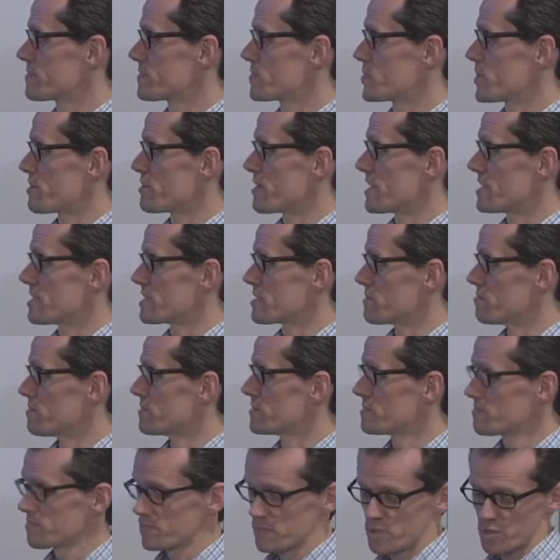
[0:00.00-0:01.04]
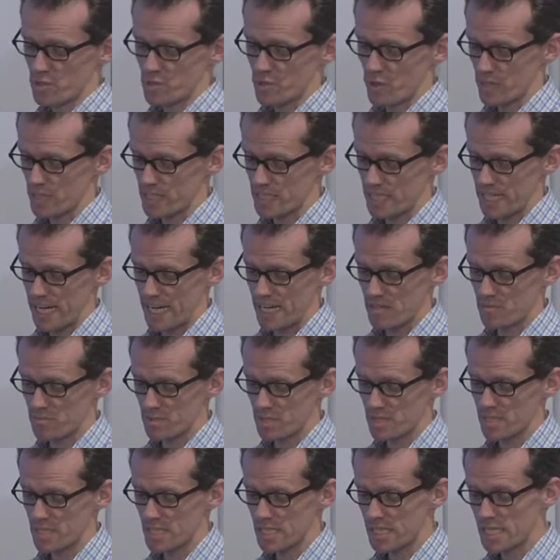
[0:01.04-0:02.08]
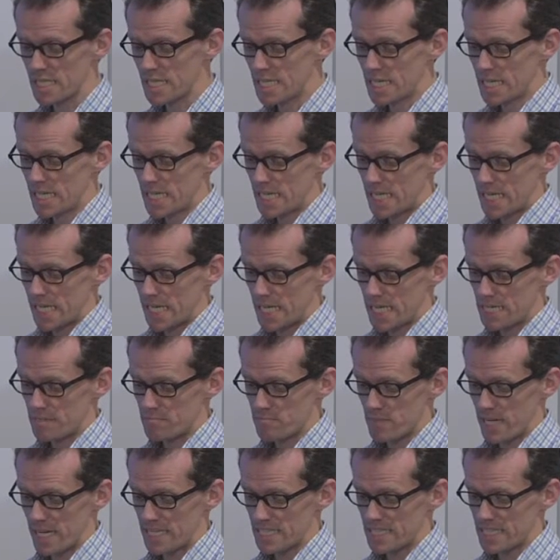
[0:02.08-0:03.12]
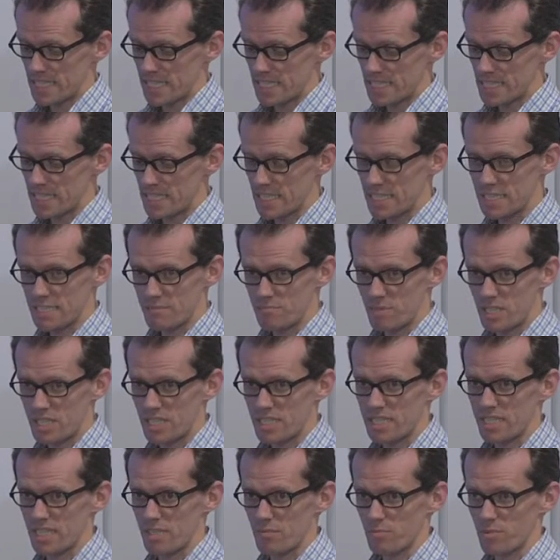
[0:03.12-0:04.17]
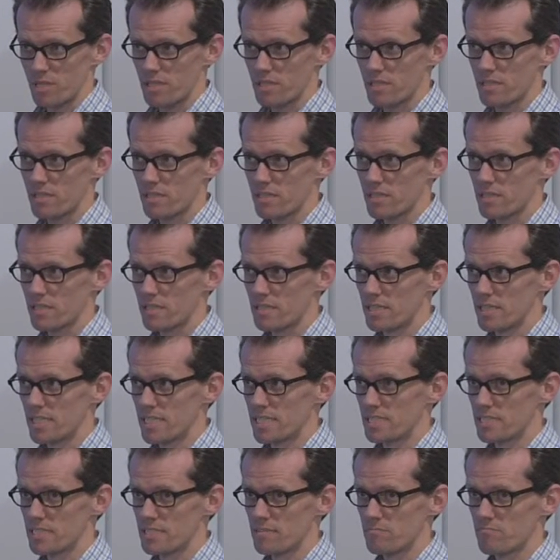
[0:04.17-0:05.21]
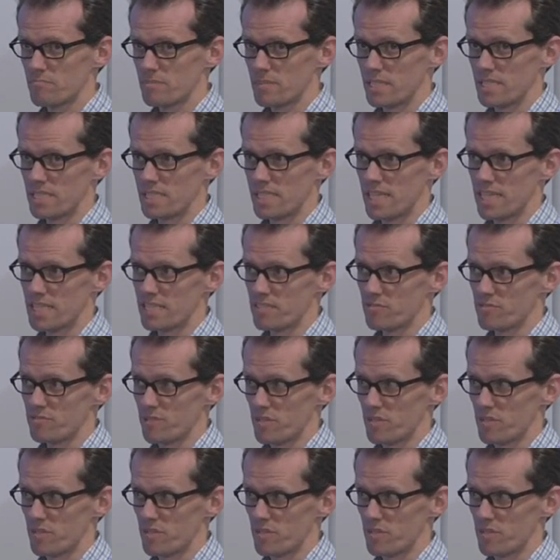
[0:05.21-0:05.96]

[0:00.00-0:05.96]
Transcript: generate some good quality output. And the underlying markup is hidden